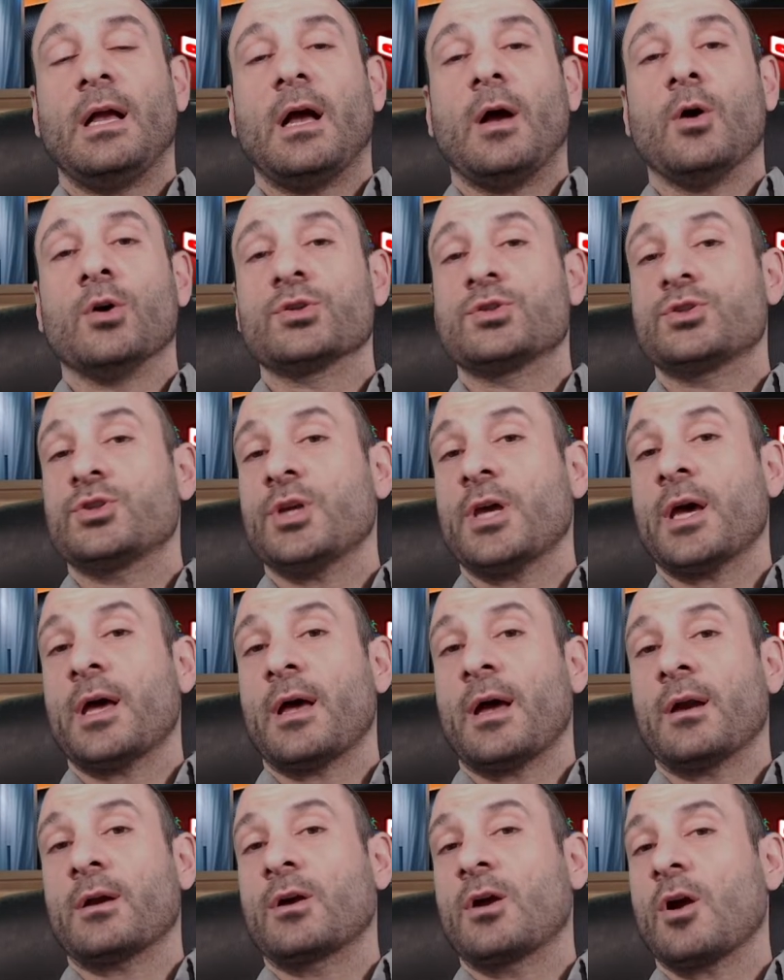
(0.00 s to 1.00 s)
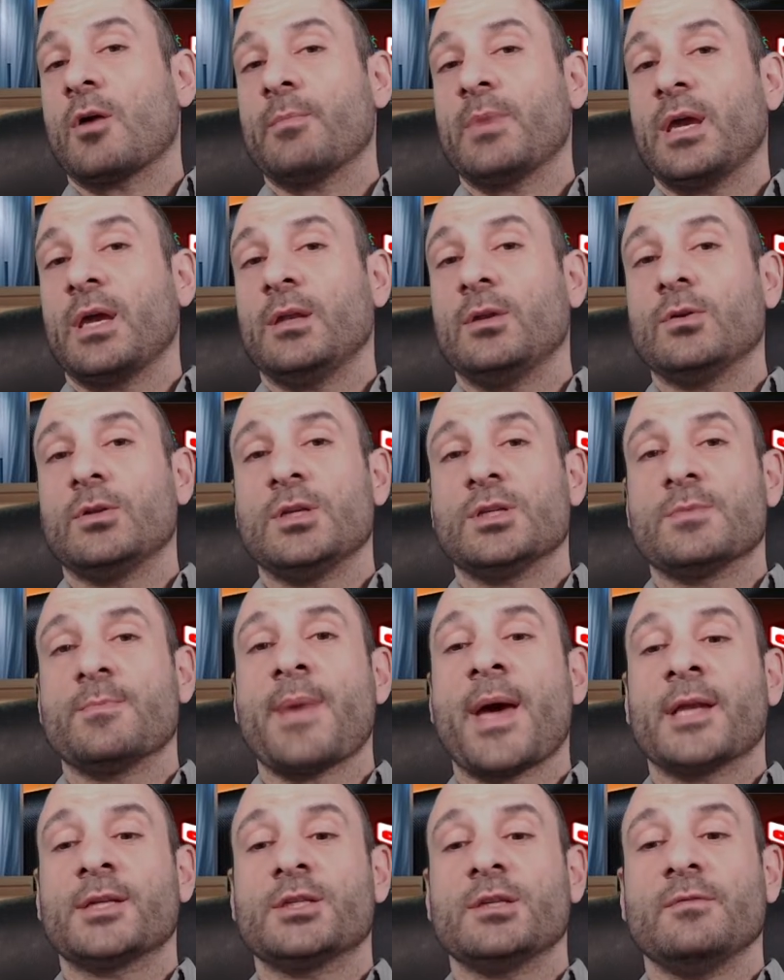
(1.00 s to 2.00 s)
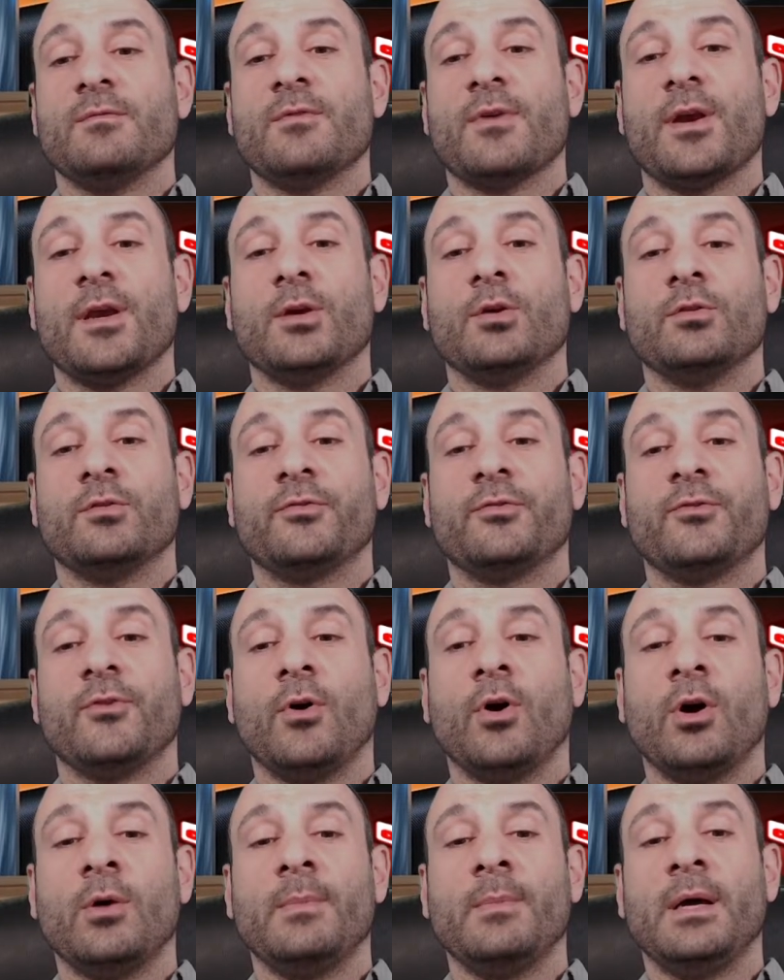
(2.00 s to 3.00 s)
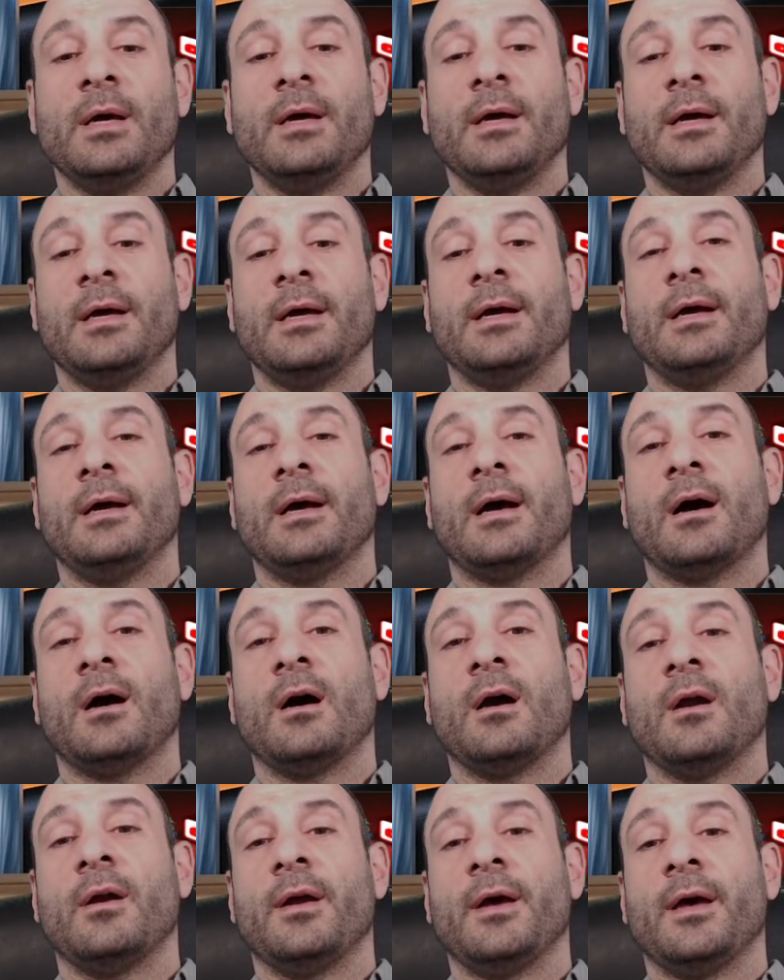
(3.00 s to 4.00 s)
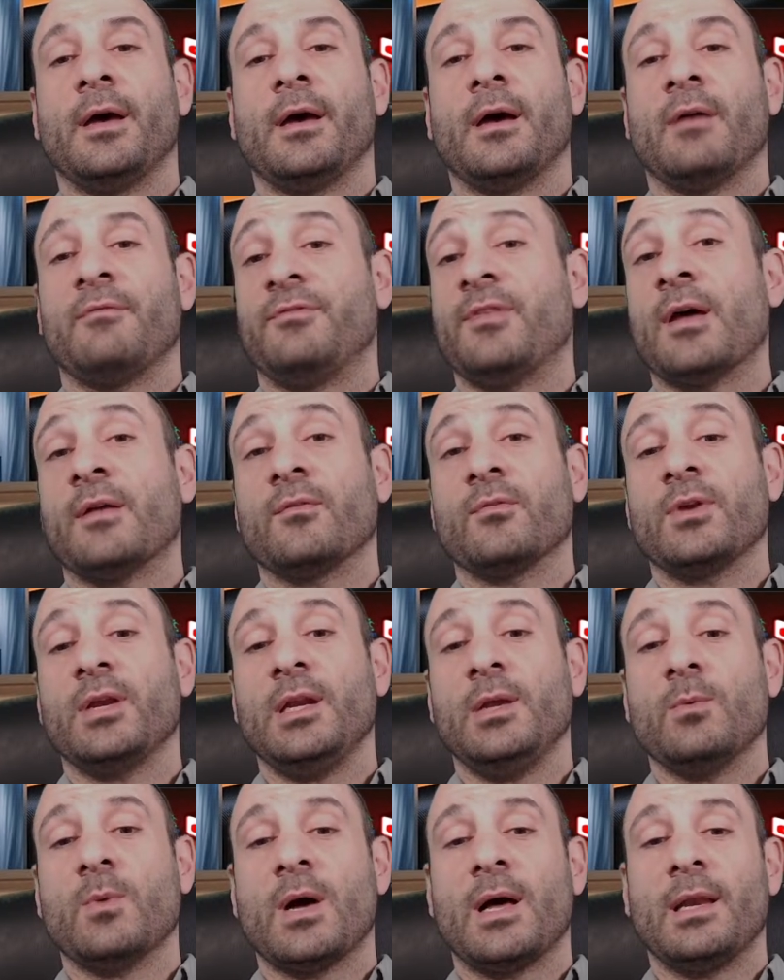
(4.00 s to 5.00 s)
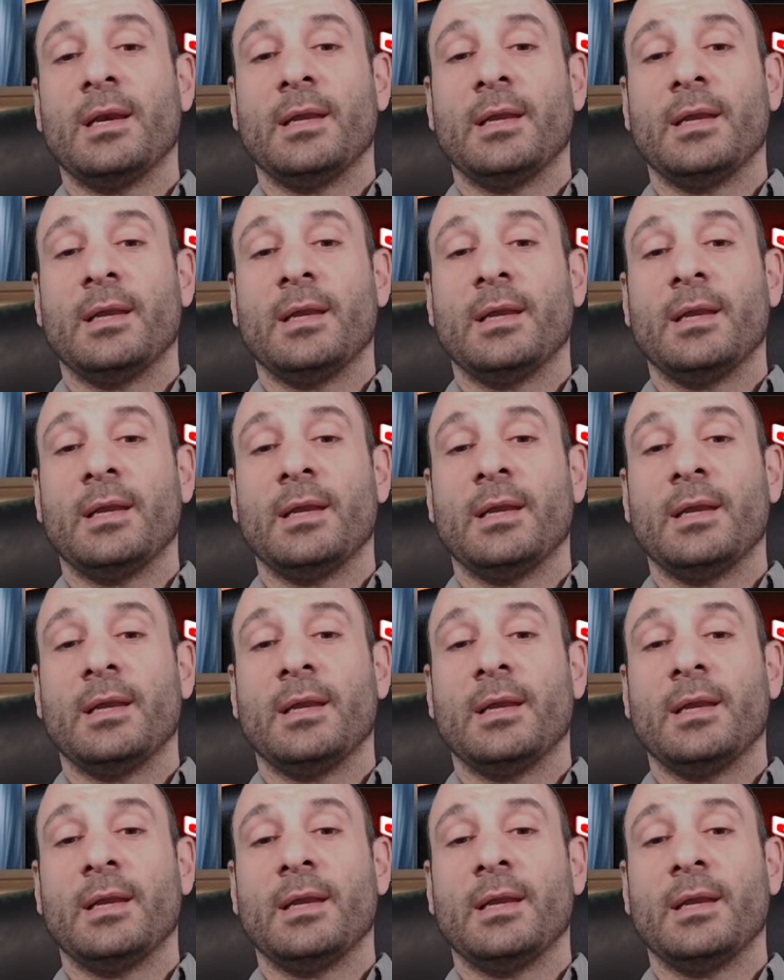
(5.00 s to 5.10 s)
Austria are coming into this match in very good form, have done really well